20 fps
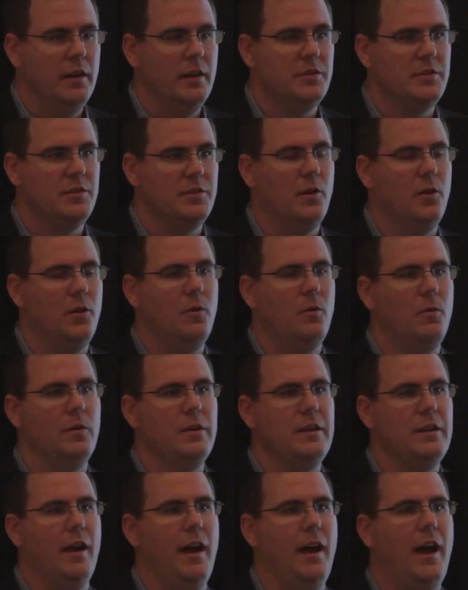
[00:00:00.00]
And so
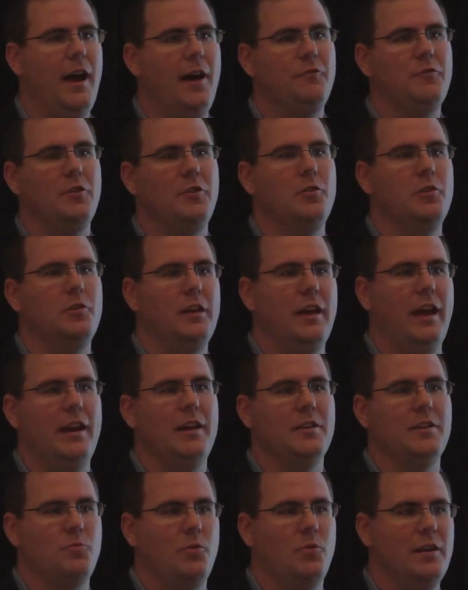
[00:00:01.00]
what you have to look
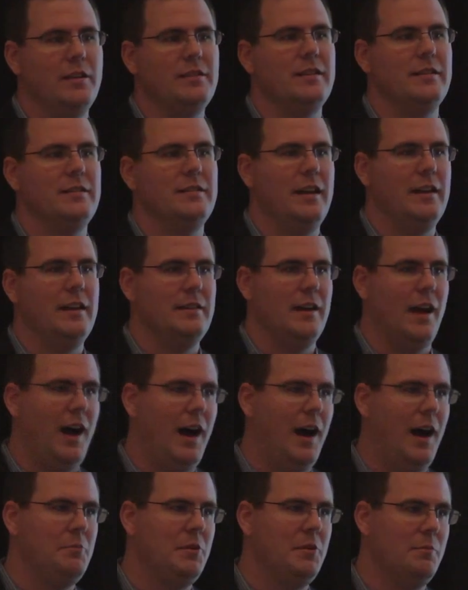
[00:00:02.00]
at is what does it take to
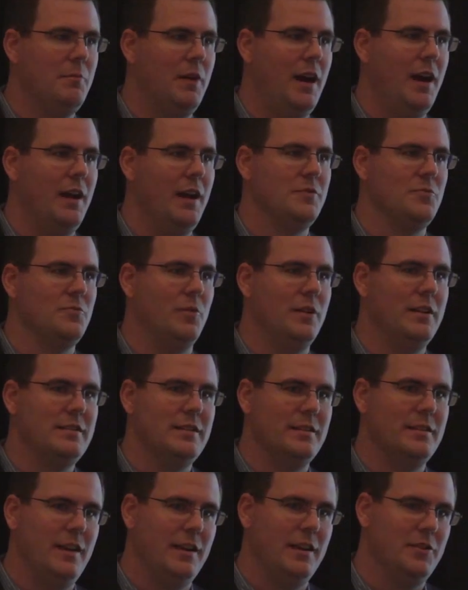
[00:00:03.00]
optimize, what
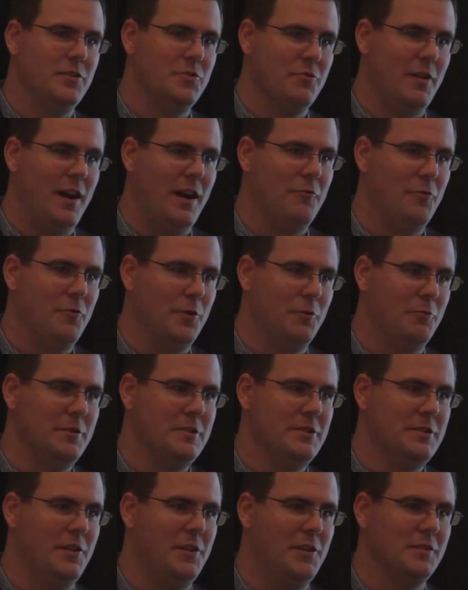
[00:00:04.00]
does it take to drive real
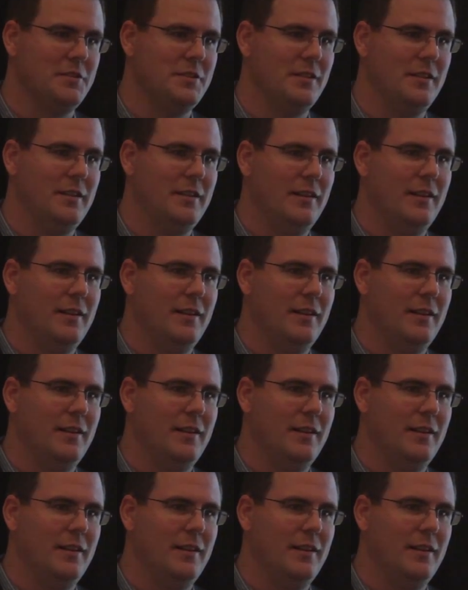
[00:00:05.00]
results.